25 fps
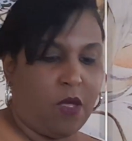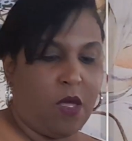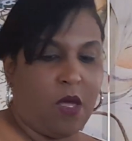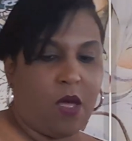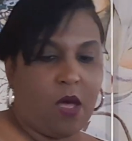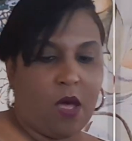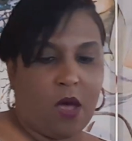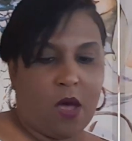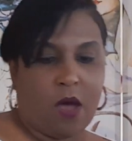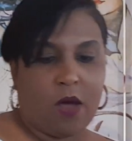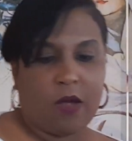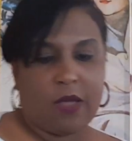
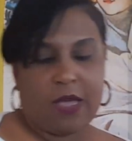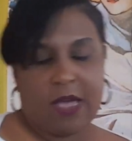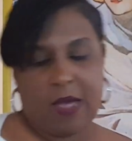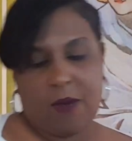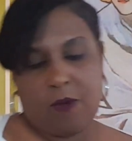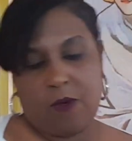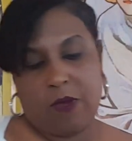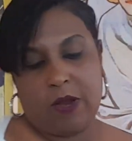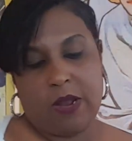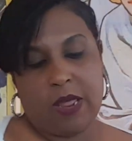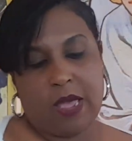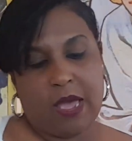Okay,
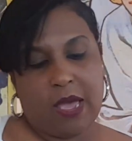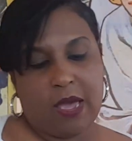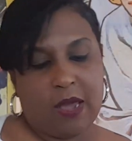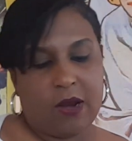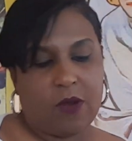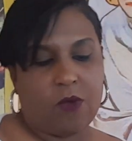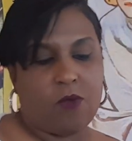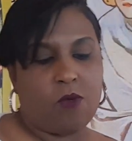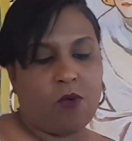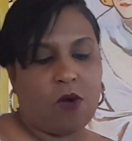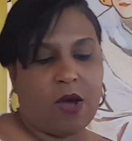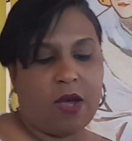well, the Eight
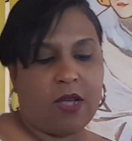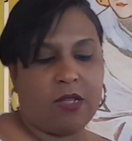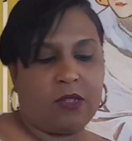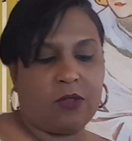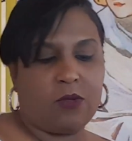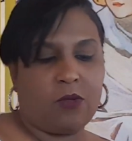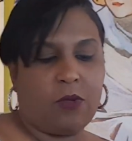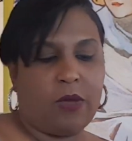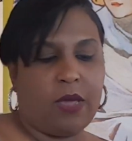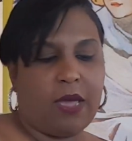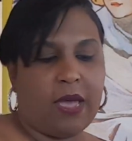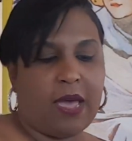of
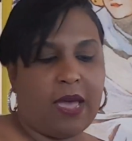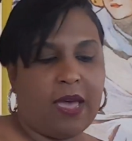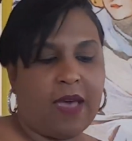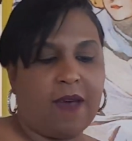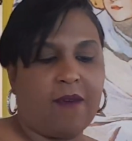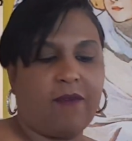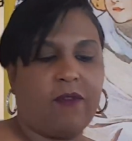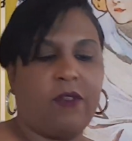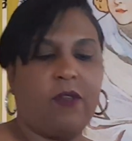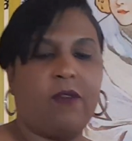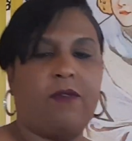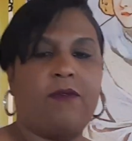Wands, we
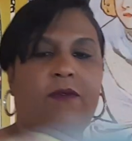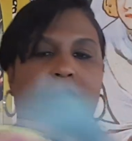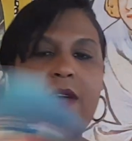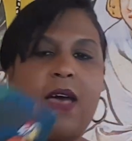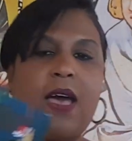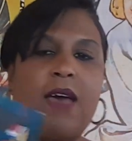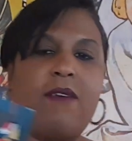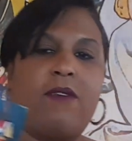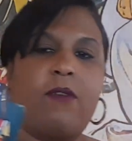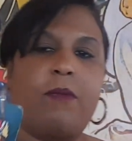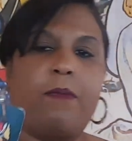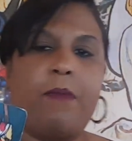have the
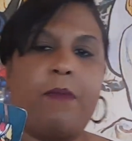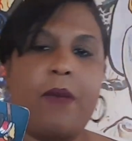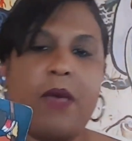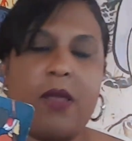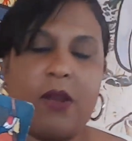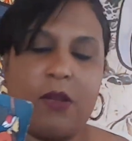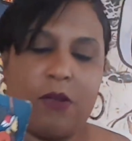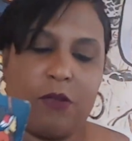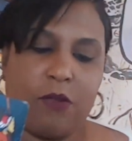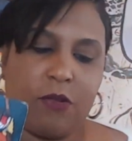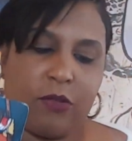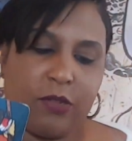Five of
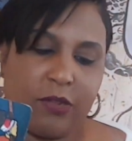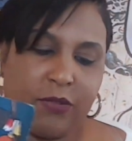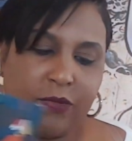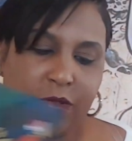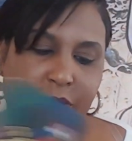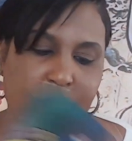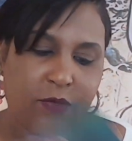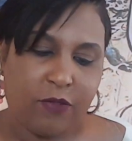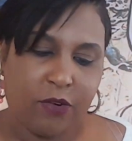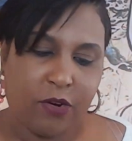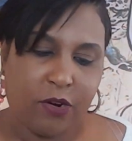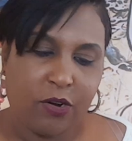Pentacles in
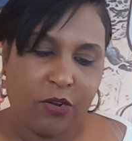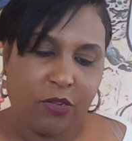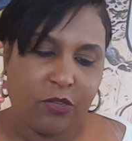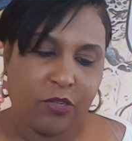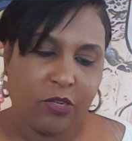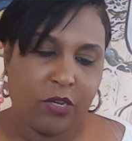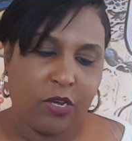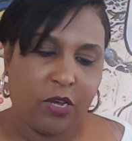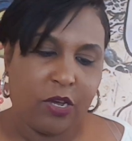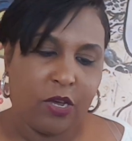reverse.